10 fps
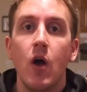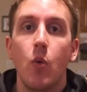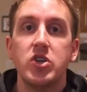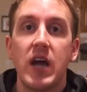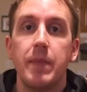
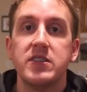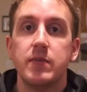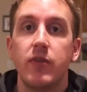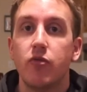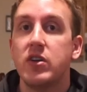which happens to
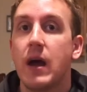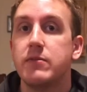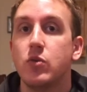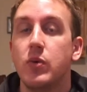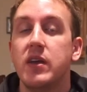be 3
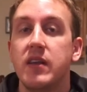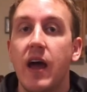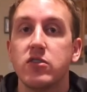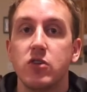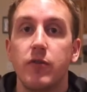times a week
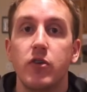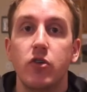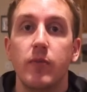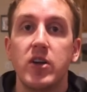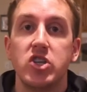now. So if you're
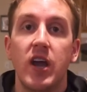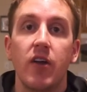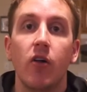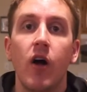new to my channel,